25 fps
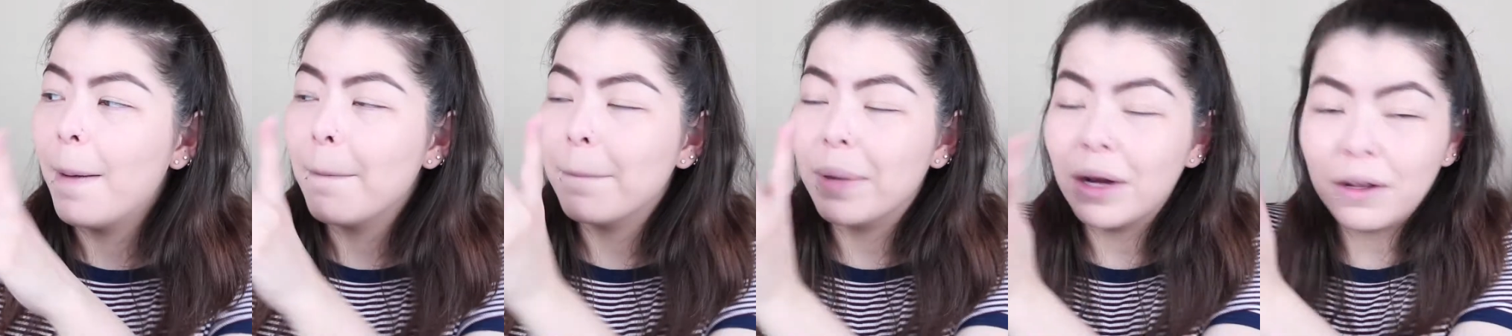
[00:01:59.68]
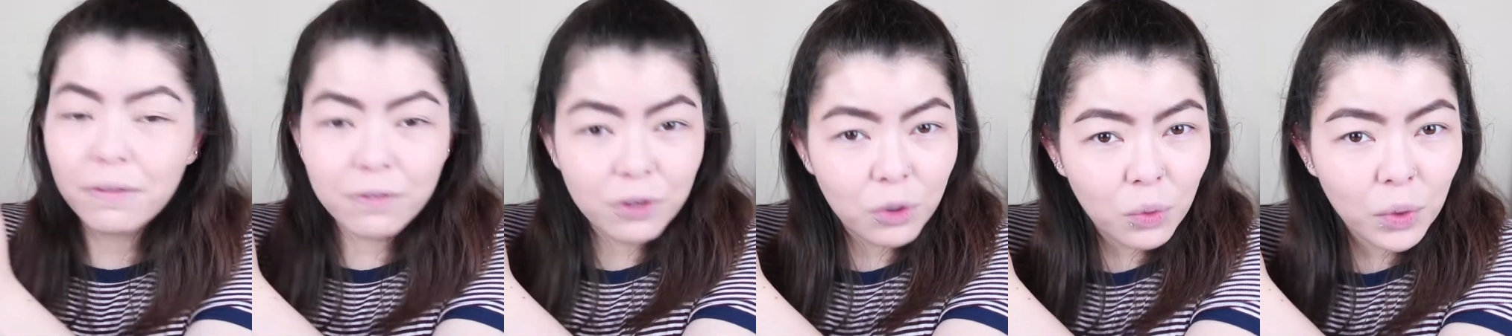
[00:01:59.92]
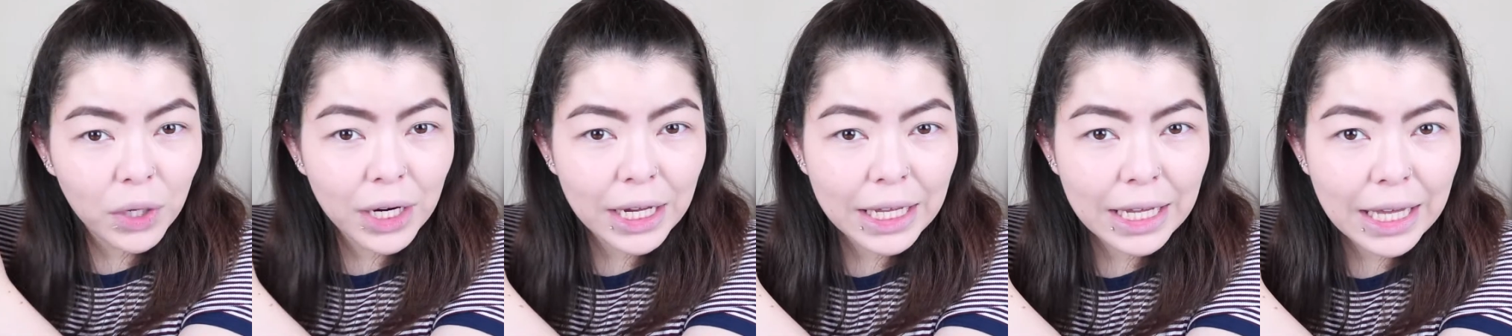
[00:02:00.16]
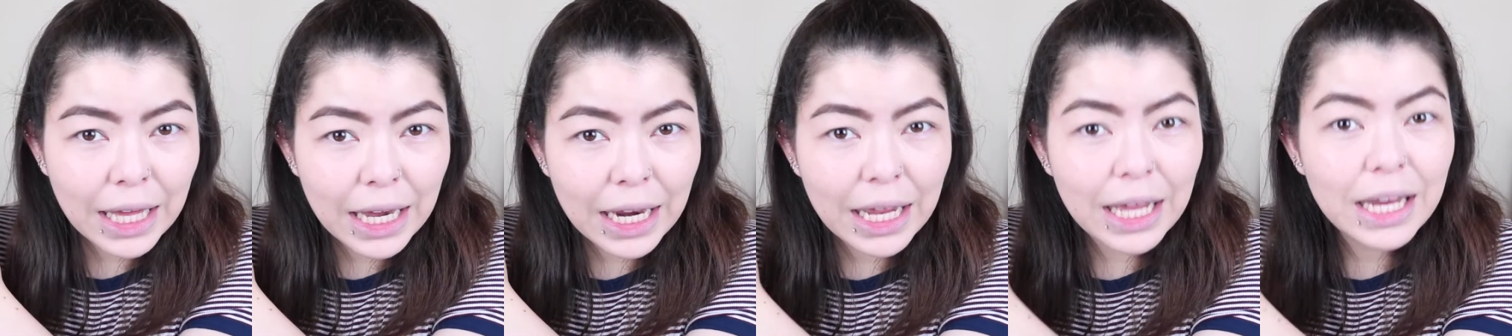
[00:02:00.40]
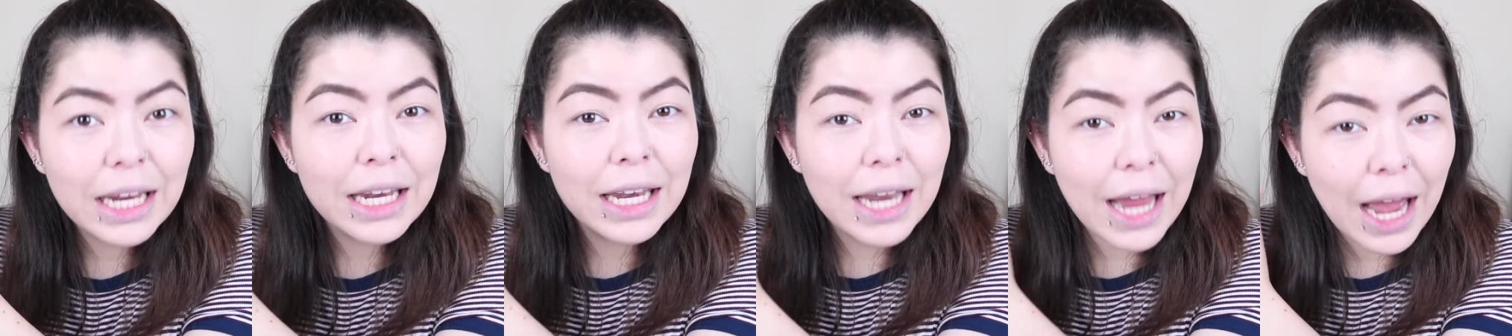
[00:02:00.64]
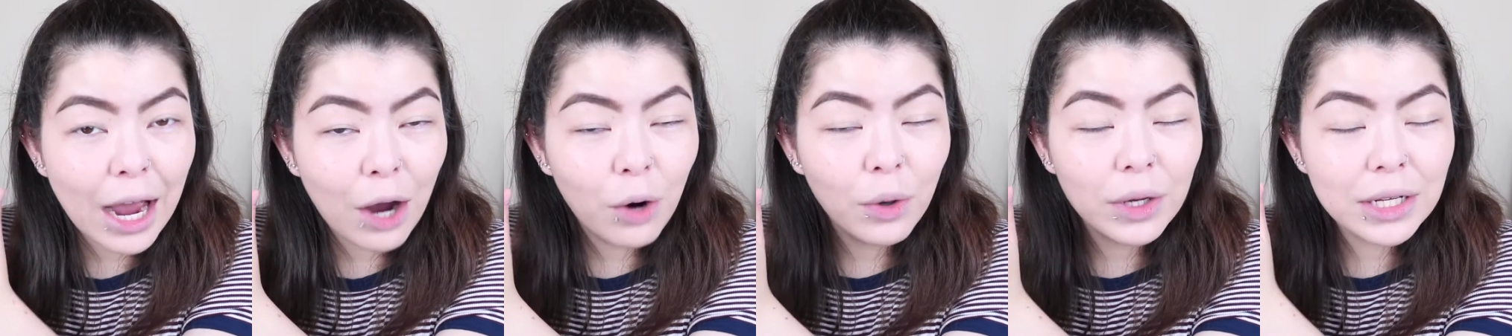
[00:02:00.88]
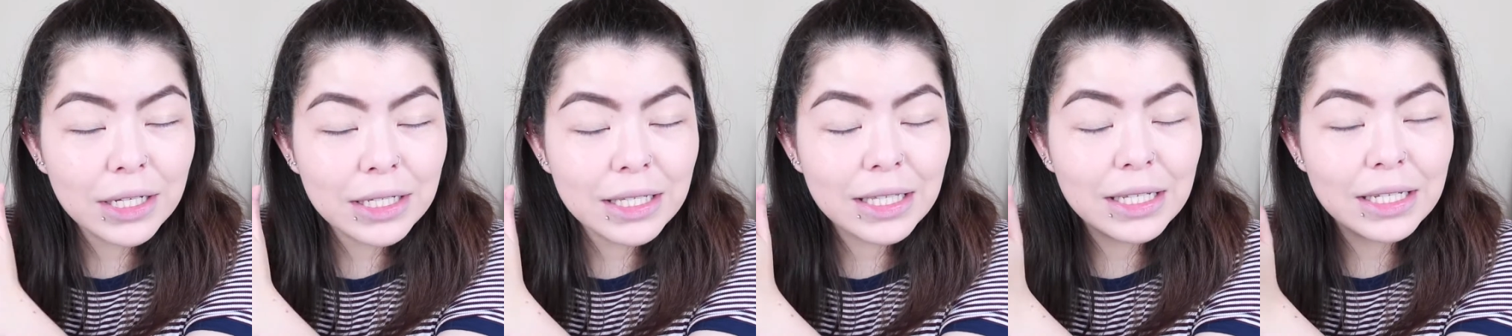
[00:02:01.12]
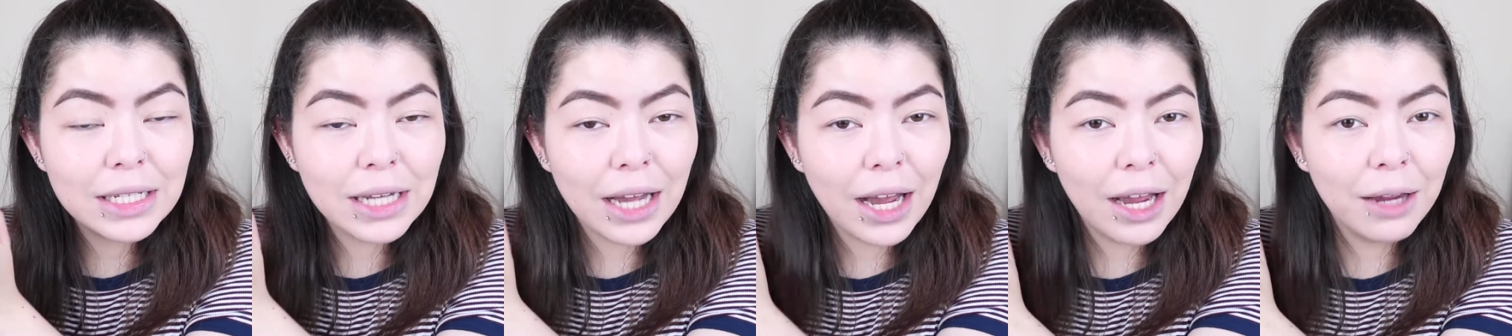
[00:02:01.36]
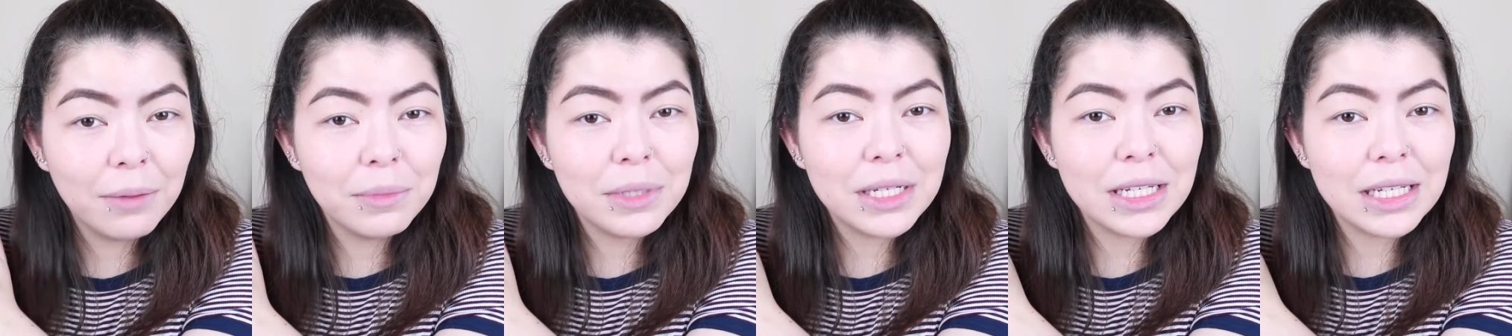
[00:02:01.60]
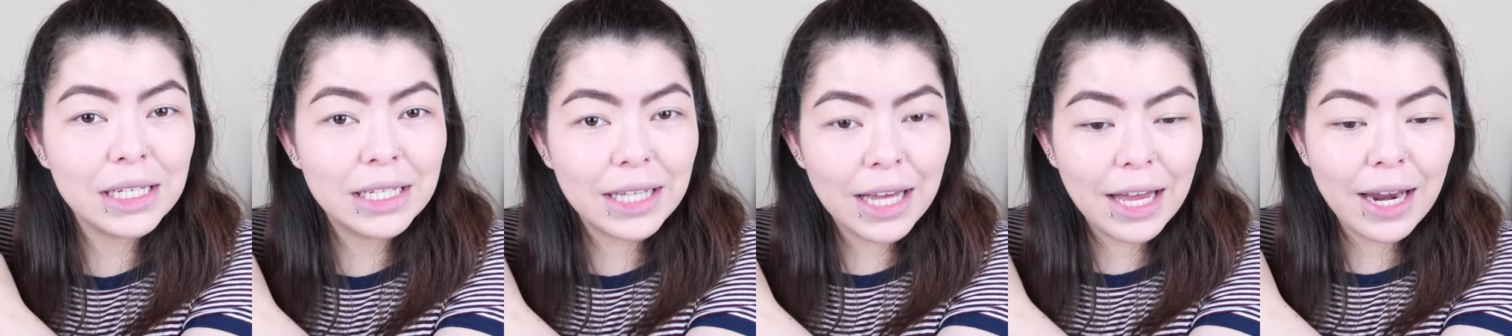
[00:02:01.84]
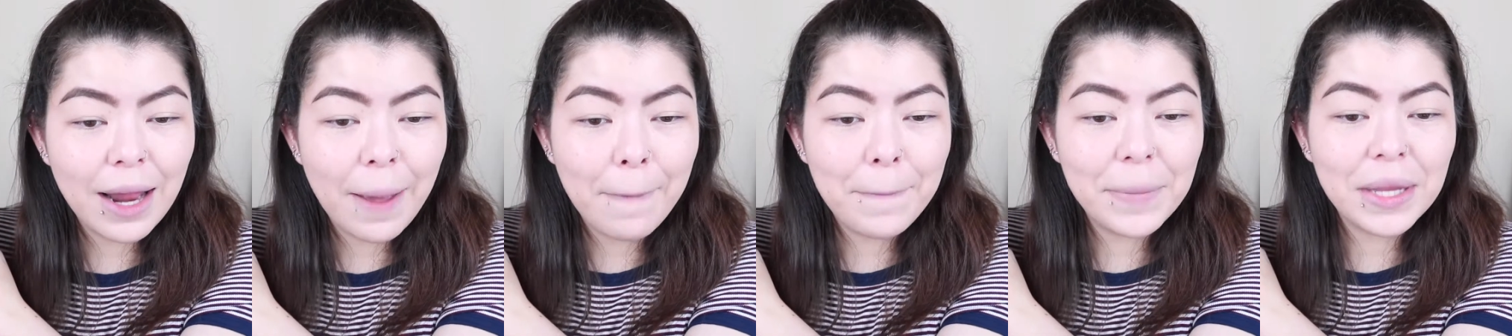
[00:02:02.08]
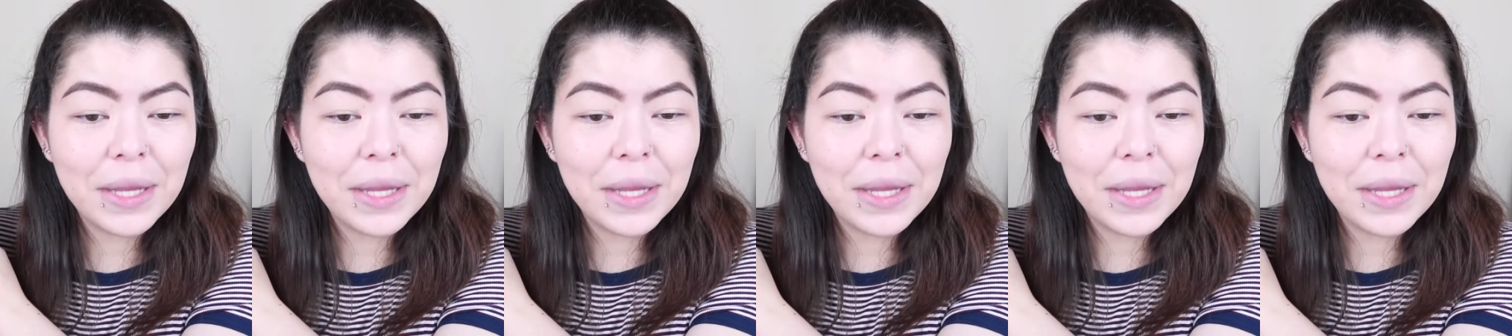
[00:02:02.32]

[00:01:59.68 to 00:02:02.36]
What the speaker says: But if you want to get it, now is the time to get it